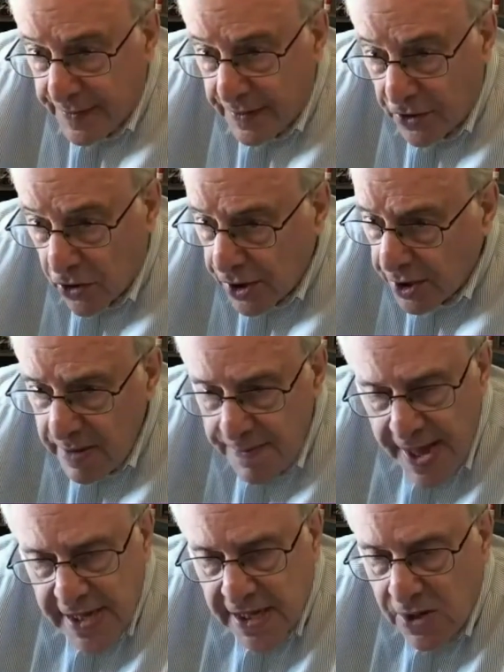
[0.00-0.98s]
you're going to be
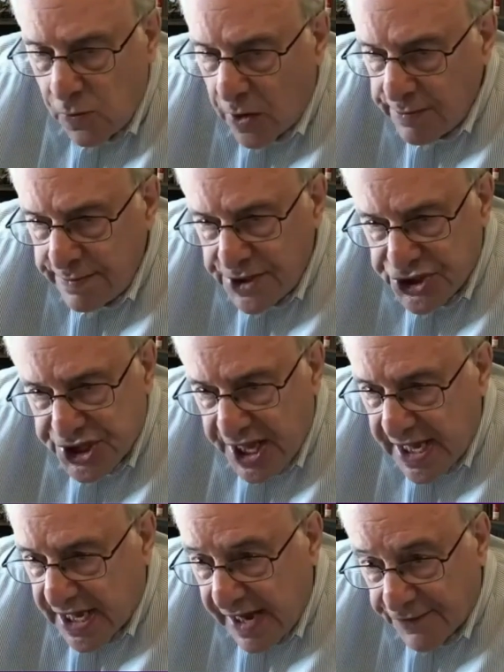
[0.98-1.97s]
making one
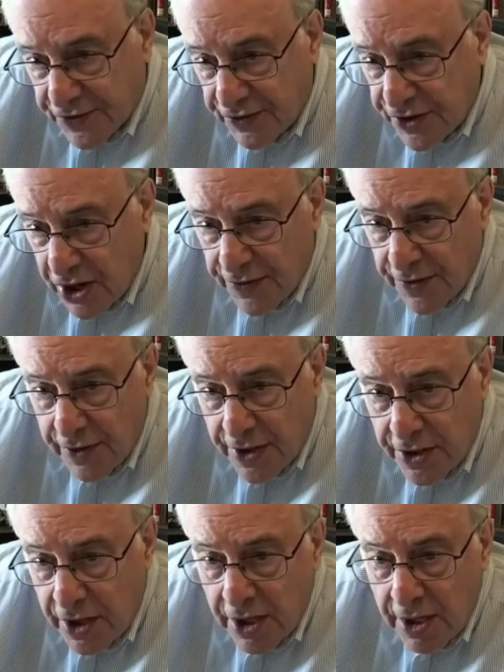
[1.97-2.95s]
mistake after another,
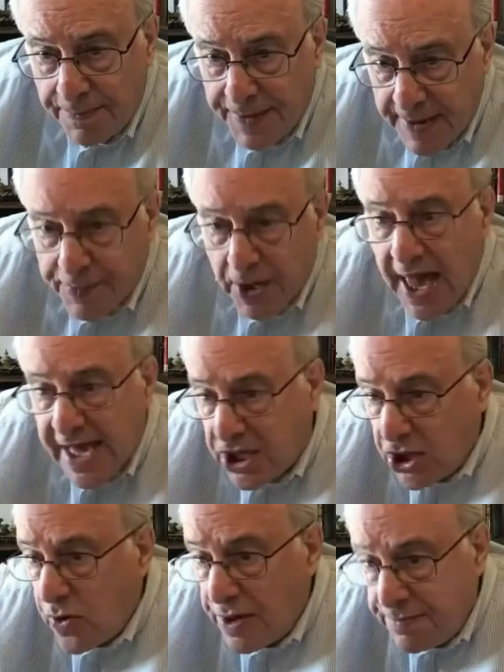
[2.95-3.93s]
and people like
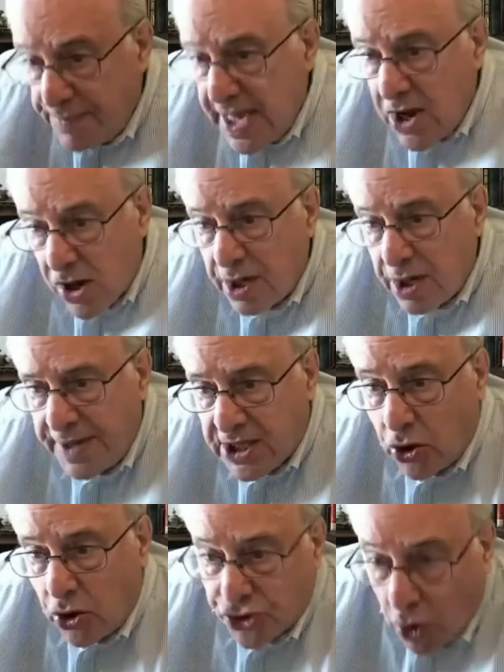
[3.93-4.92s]
you and me are going to be
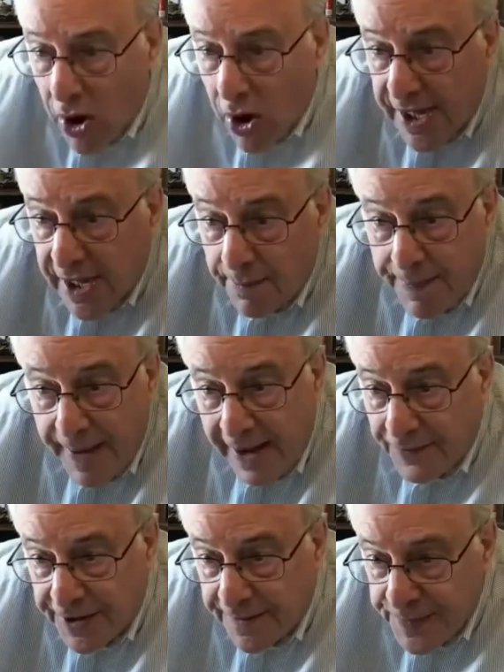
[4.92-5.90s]
talking
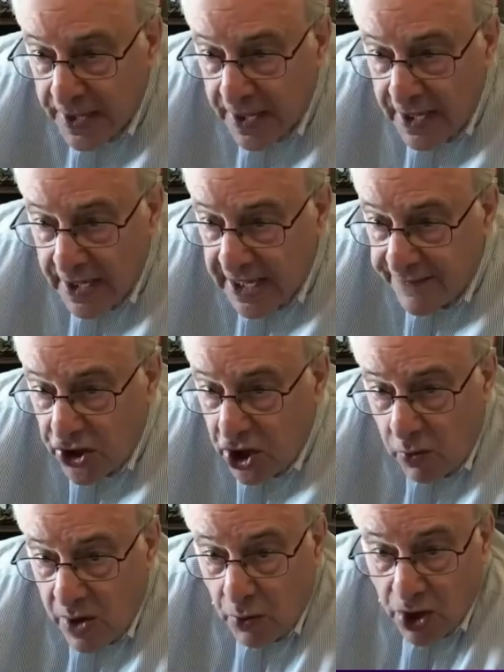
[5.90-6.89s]
about them, even though
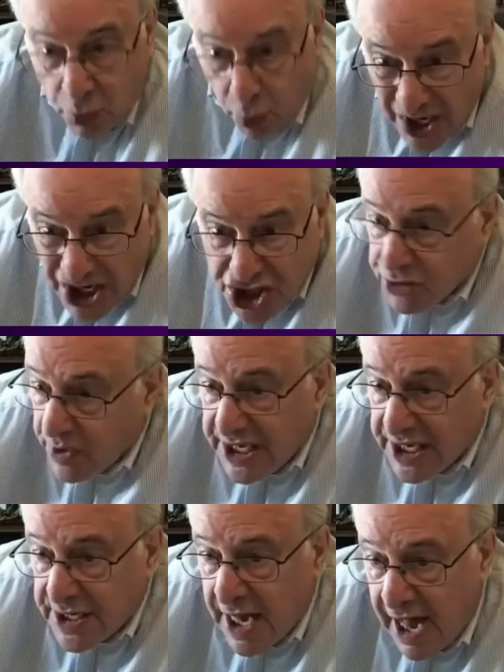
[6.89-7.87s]
we would wish we
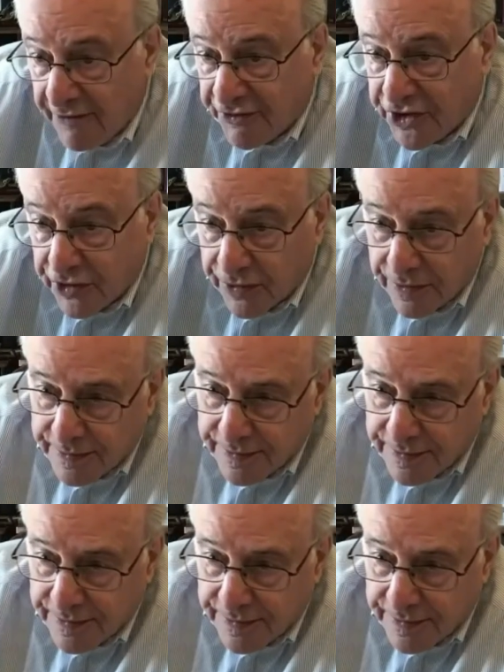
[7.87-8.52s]
didn't have to.